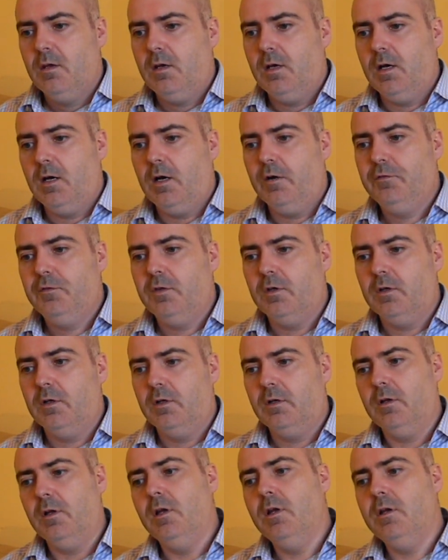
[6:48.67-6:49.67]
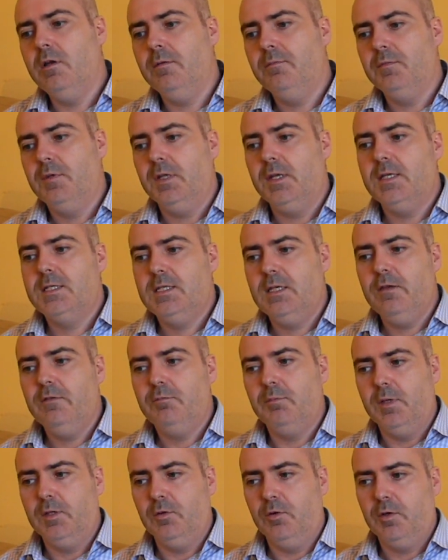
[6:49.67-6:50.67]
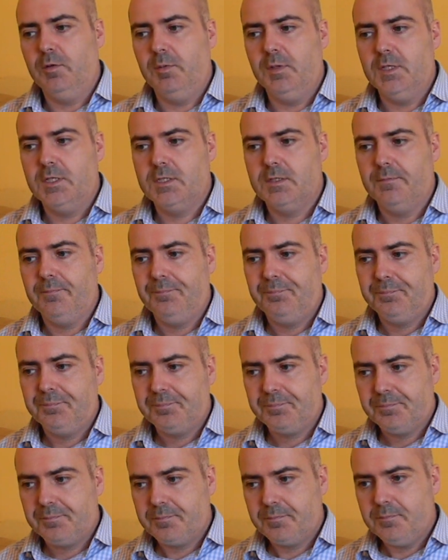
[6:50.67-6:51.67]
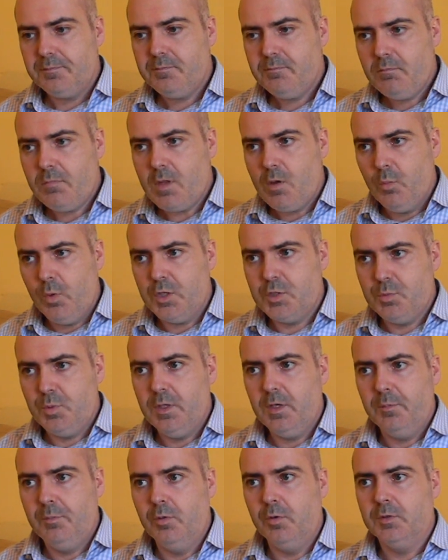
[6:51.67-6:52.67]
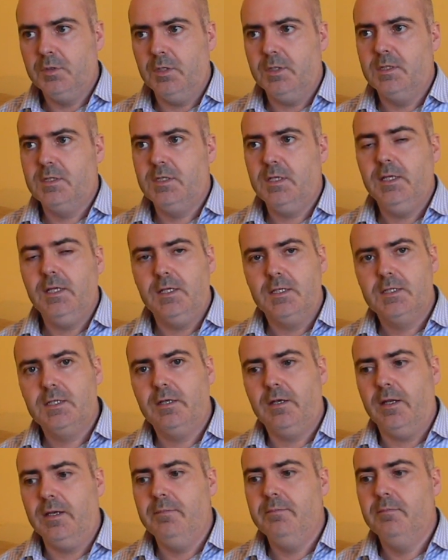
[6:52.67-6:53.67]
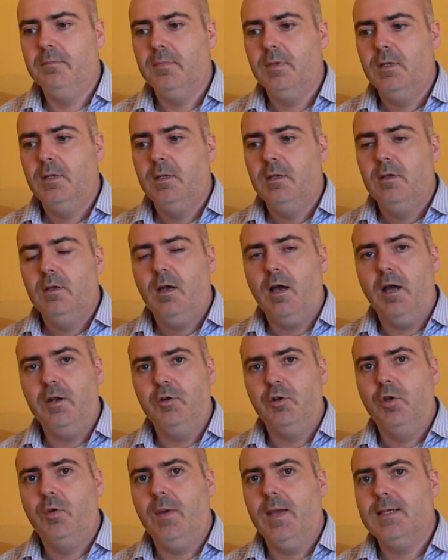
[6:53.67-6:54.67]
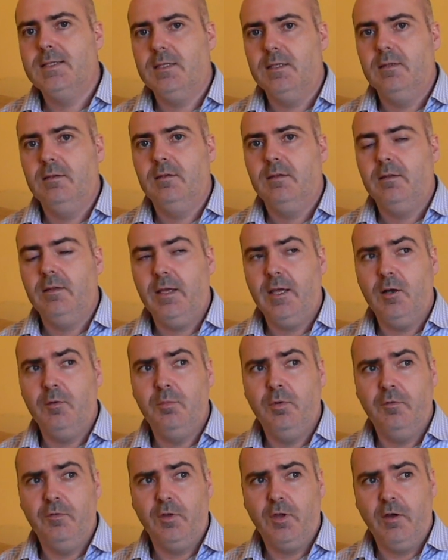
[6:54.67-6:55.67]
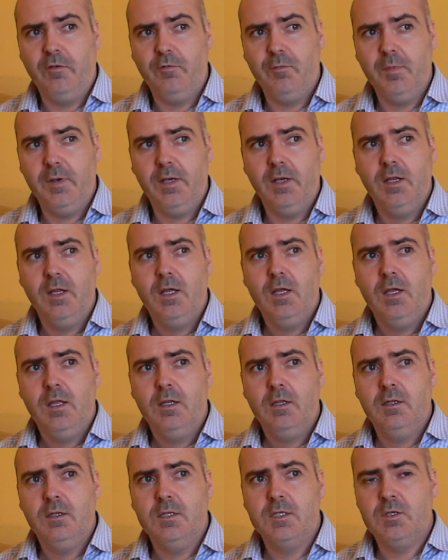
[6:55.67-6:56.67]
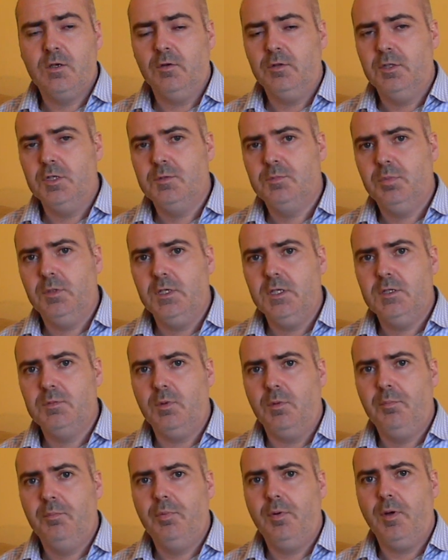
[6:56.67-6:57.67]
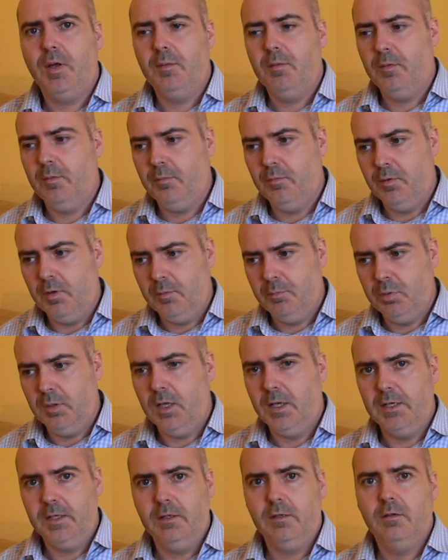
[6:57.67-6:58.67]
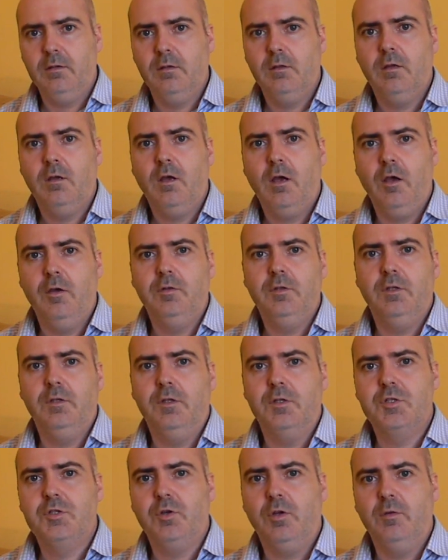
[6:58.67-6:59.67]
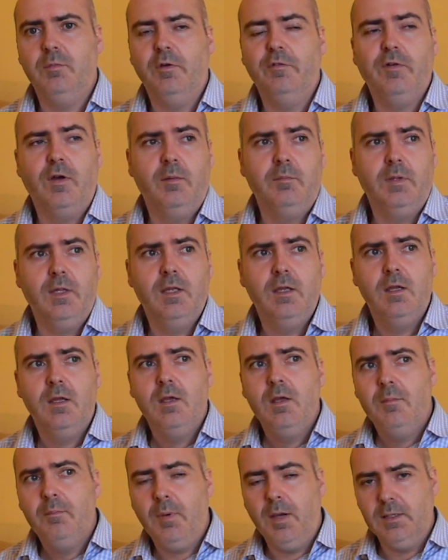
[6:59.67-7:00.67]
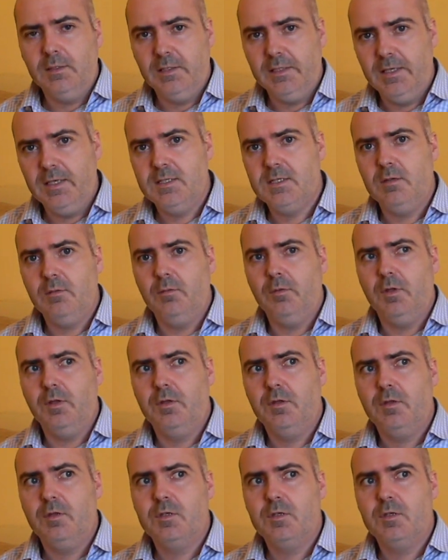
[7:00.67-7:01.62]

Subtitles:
After they received my documents, which we reported serious crime and requested the help of the government, the Scottish police were planning how to destroy my family by liaising with